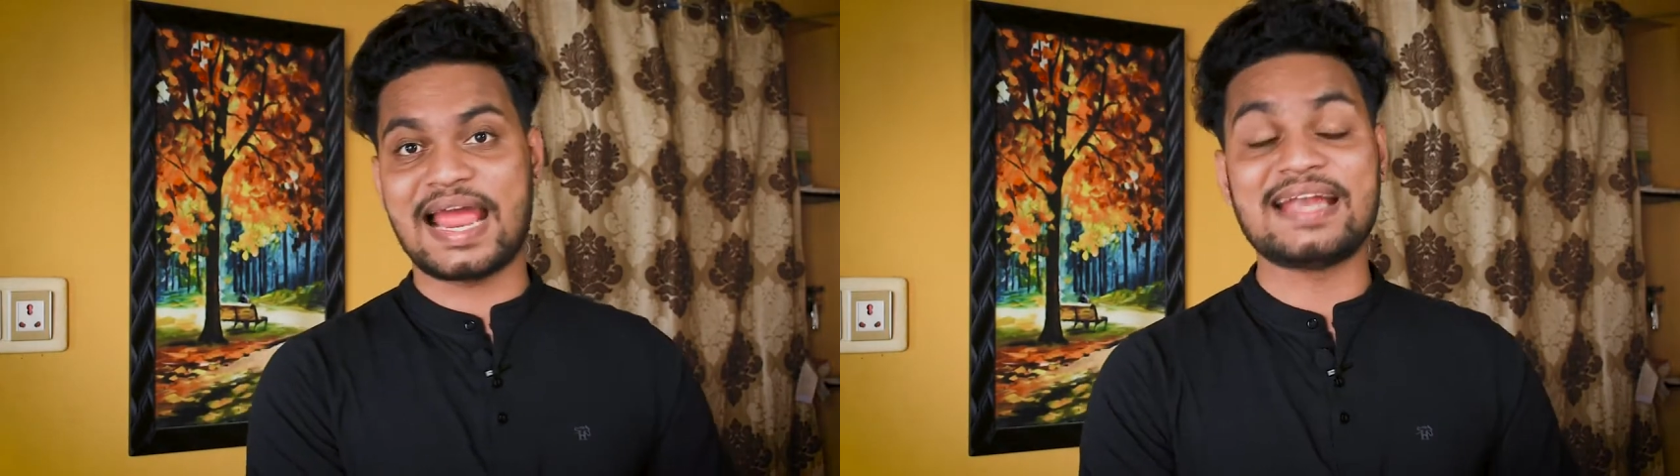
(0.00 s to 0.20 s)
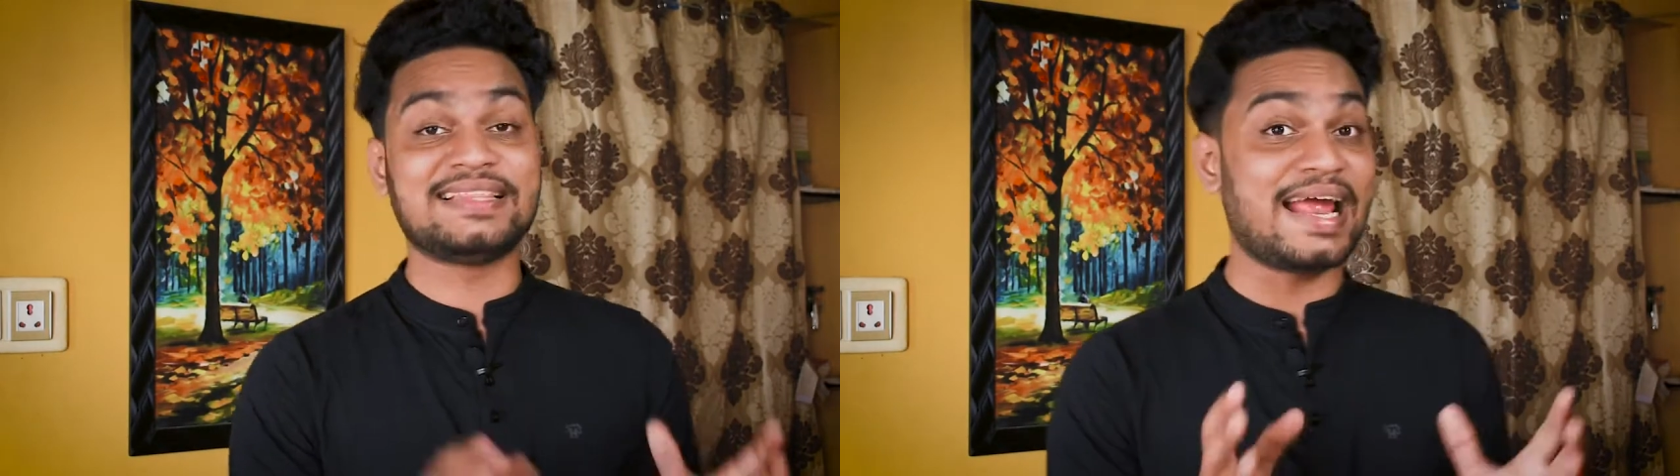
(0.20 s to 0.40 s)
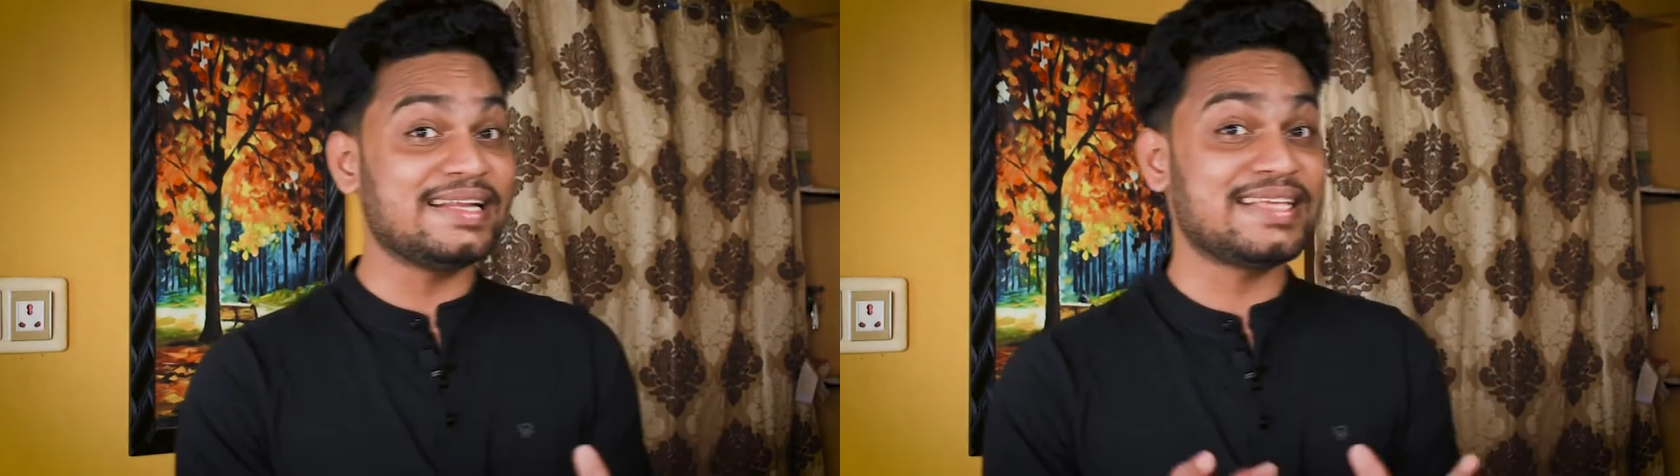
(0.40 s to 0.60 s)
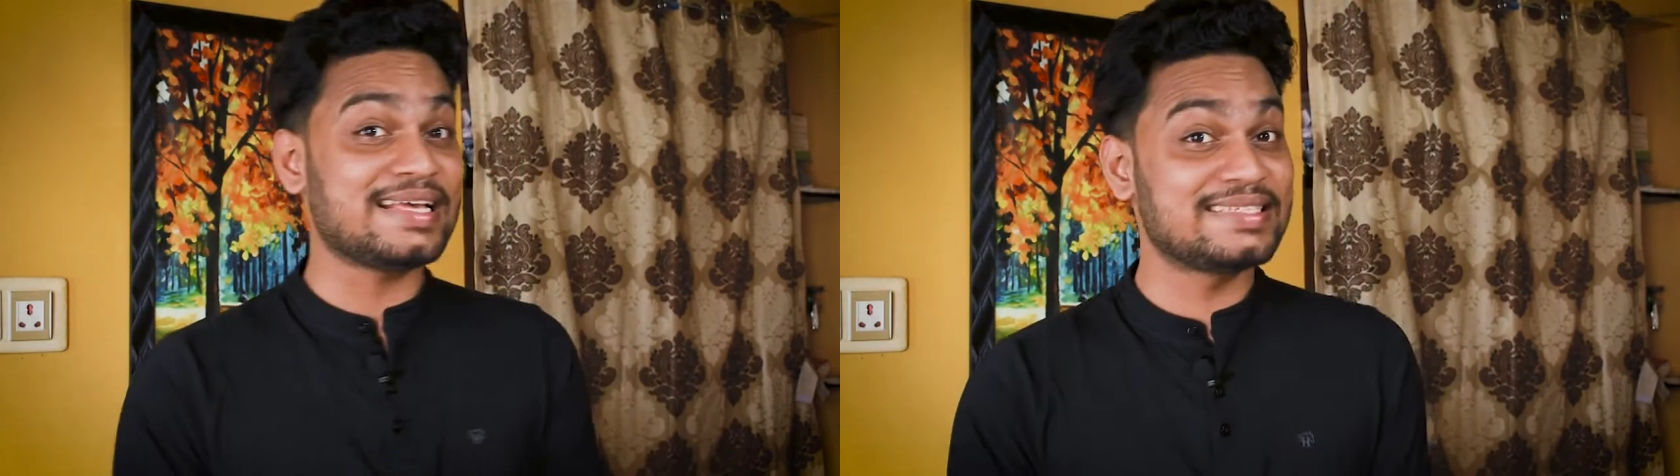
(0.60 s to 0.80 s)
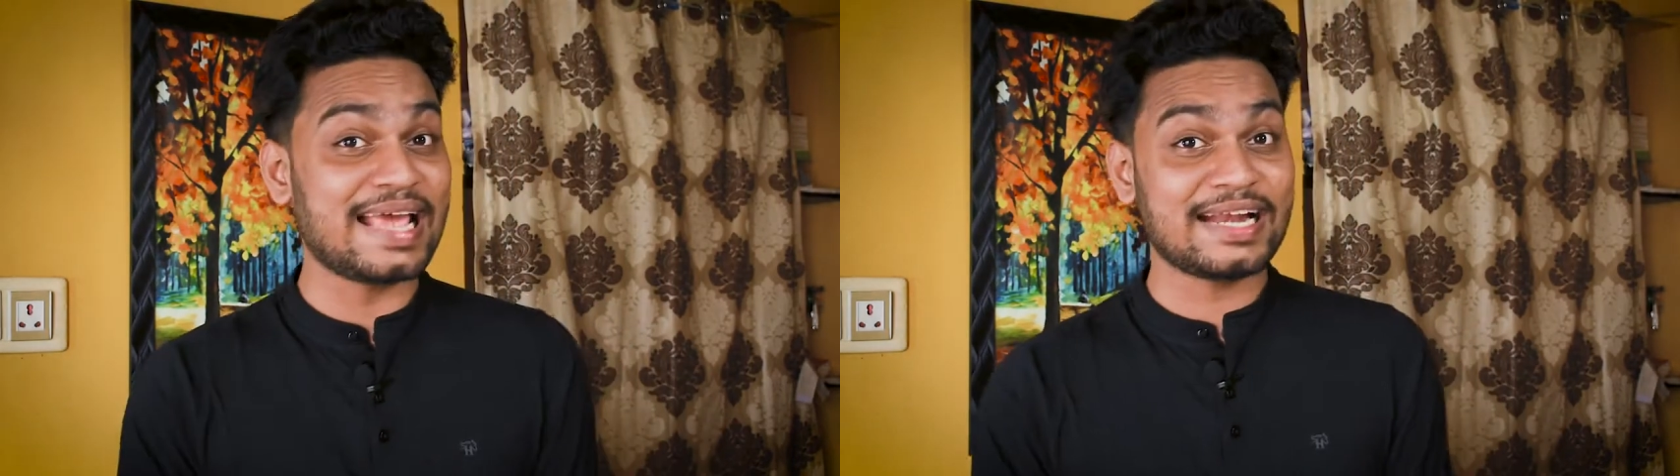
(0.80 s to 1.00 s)
and that is
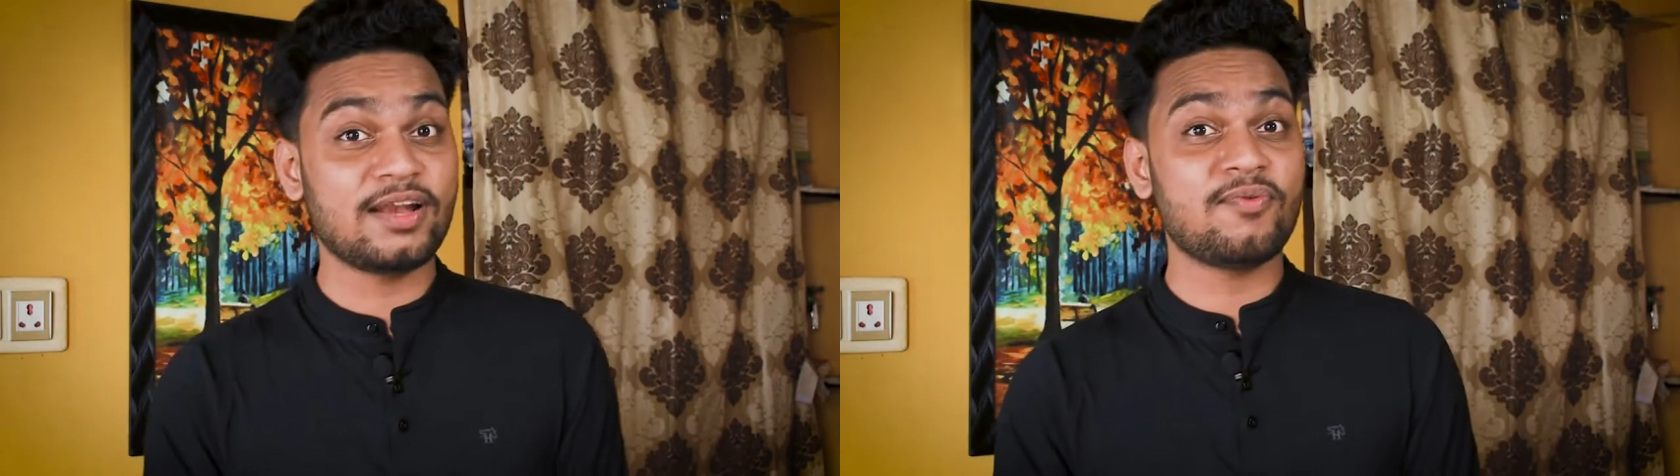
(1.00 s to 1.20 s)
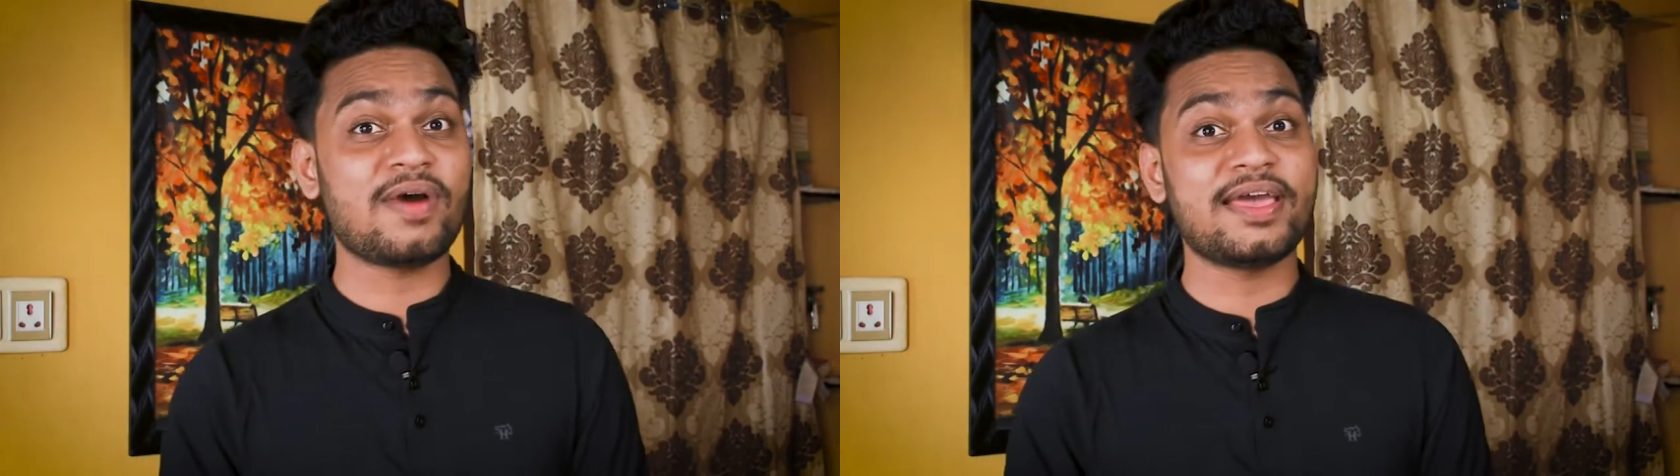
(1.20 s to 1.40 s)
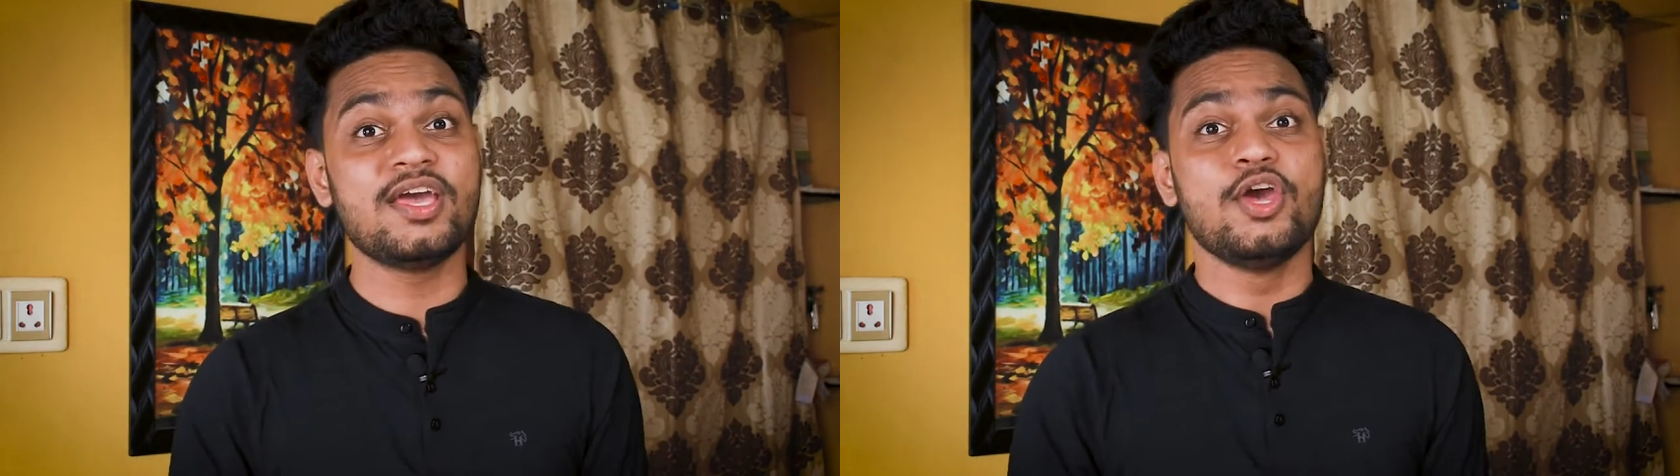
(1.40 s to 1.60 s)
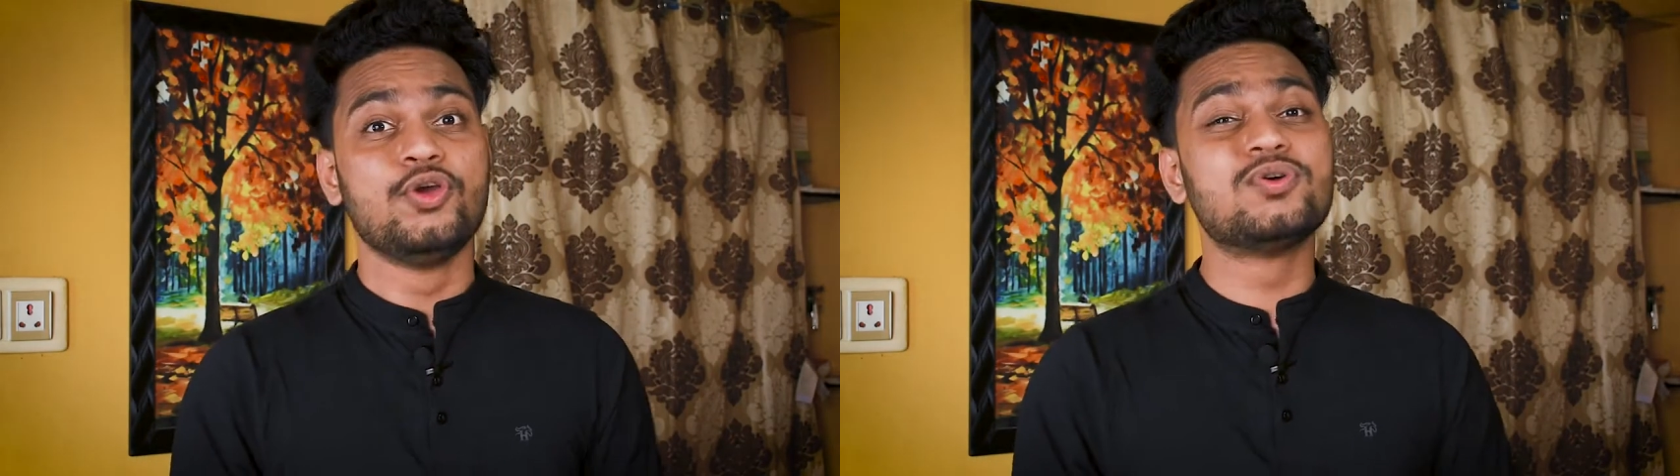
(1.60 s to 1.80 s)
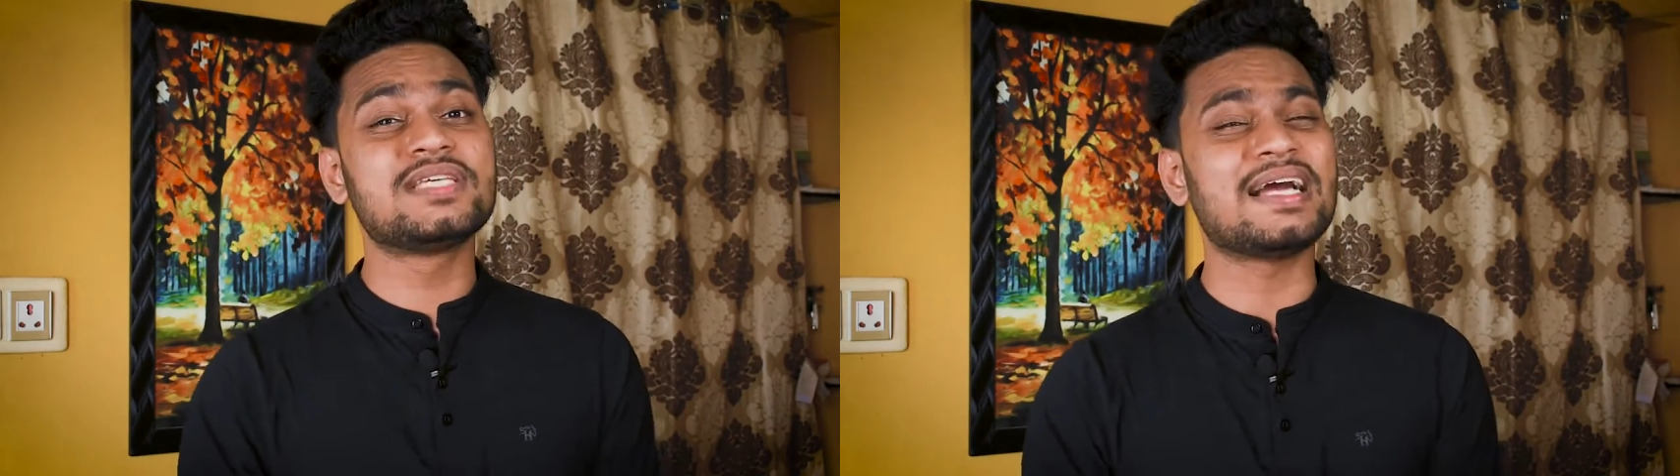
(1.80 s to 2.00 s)
exactly why
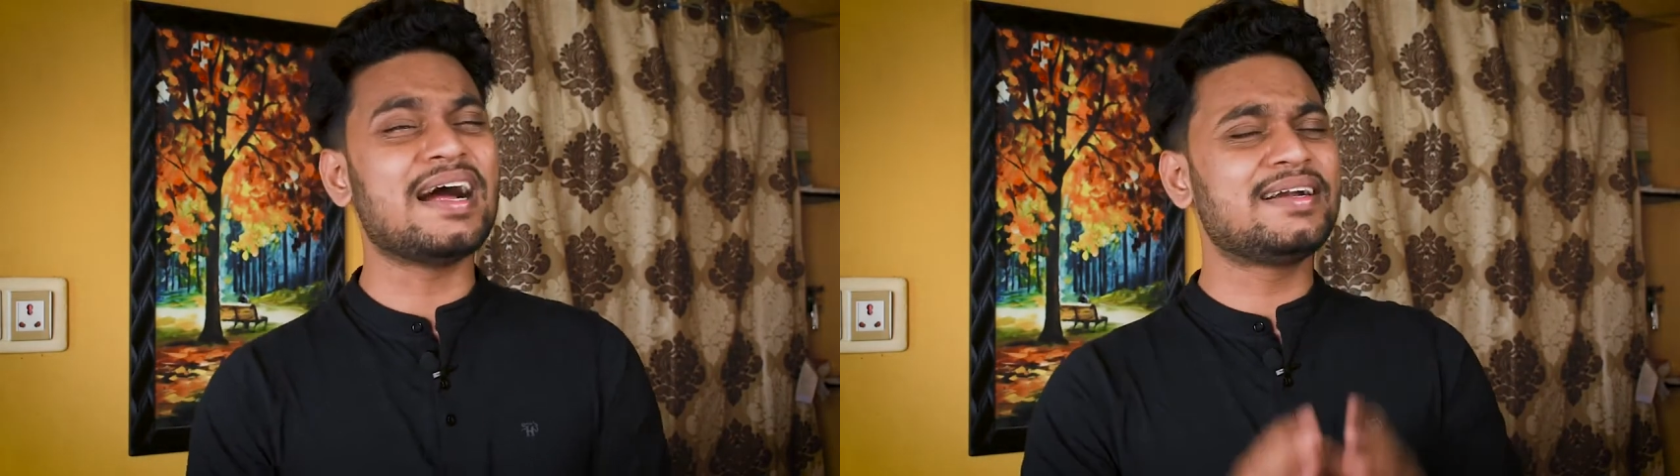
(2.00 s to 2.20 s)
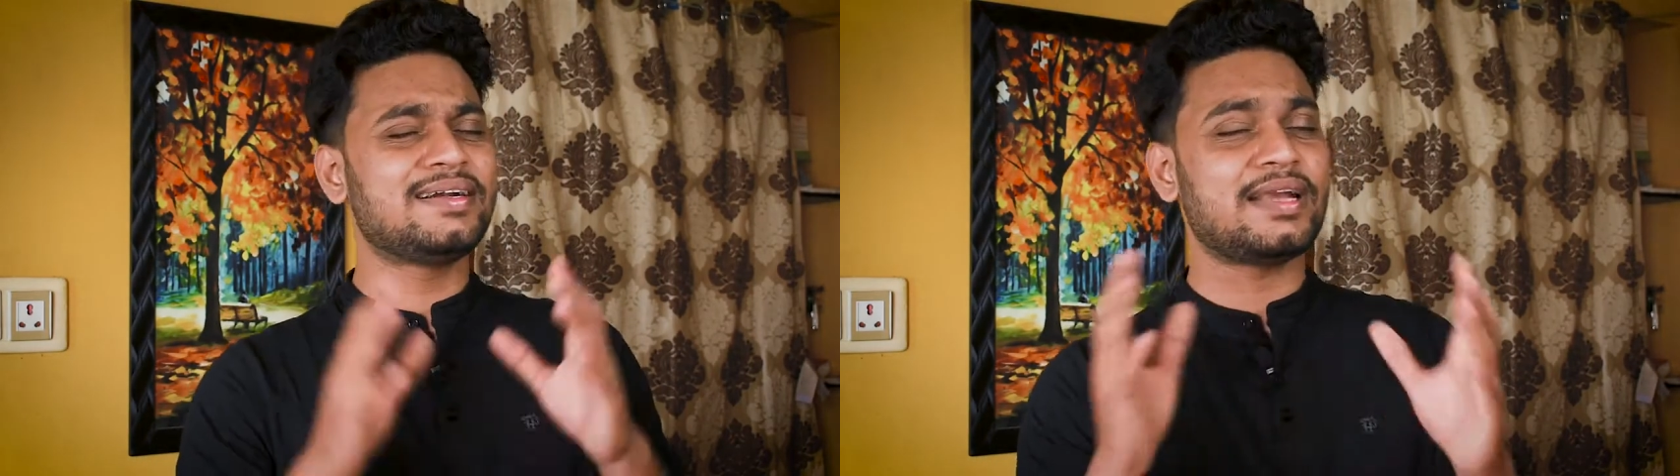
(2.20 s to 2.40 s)
using a